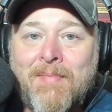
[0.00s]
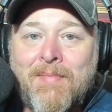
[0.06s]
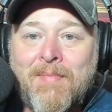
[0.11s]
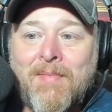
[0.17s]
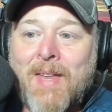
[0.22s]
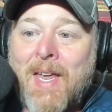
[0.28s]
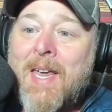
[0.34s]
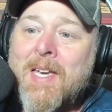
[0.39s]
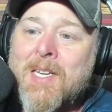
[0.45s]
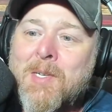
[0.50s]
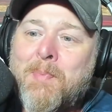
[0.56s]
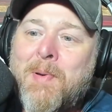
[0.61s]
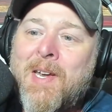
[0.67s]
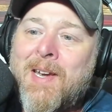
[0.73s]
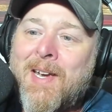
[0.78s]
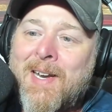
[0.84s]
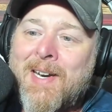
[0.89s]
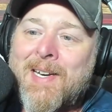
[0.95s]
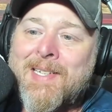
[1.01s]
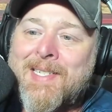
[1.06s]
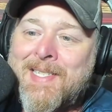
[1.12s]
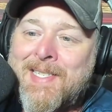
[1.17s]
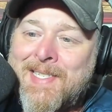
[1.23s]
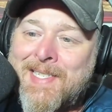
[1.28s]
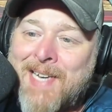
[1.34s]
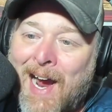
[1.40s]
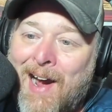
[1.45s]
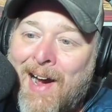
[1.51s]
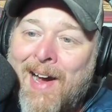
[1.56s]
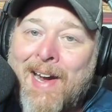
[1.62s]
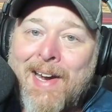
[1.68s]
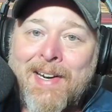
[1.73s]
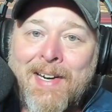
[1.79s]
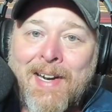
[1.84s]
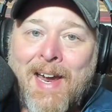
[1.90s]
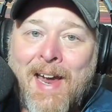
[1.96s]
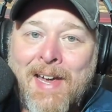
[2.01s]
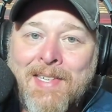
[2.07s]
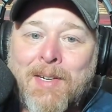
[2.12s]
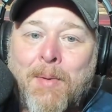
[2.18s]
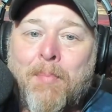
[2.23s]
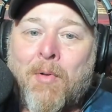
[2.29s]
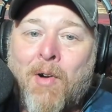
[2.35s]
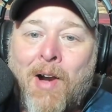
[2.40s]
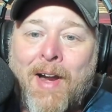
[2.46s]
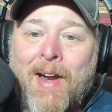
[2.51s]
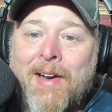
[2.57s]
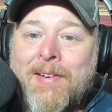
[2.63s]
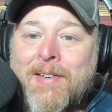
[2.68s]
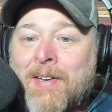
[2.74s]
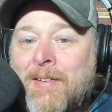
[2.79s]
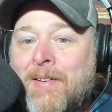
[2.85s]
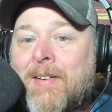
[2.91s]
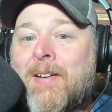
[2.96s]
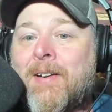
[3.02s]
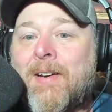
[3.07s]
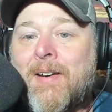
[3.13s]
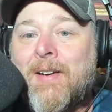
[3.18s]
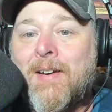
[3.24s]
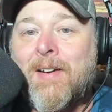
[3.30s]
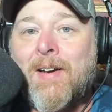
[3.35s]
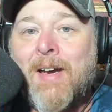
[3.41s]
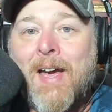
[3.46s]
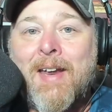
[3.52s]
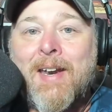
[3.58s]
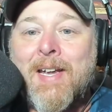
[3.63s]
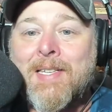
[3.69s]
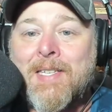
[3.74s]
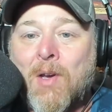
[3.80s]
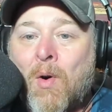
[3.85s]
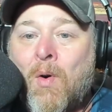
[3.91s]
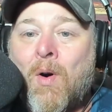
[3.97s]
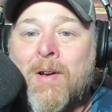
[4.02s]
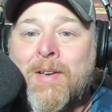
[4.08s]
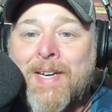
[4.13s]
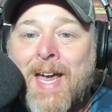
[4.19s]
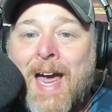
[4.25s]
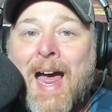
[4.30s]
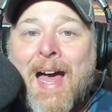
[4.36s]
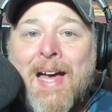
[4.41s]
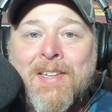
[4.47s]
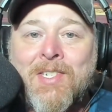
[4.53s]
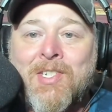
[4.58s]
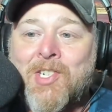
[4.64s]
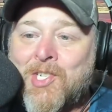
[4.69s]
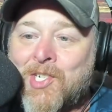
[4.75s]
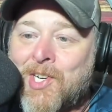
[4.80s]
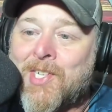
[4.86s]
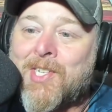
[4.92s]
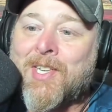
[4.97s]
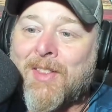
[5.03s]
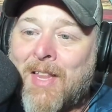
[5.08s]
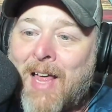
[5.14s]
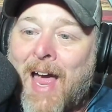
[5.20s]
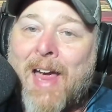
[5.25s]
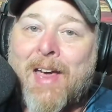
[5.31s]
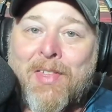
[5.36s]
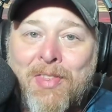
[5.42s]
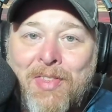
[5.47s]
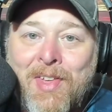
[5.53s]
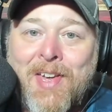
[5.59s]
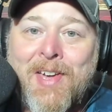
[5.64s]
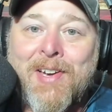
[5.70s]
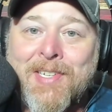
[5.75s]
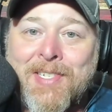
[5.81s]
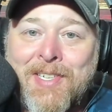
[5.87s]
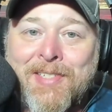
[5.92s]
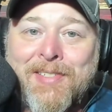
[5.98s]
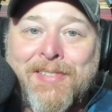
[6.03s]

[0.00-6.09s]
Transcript: ESPN is dying as a brand, and it's on guys just like this.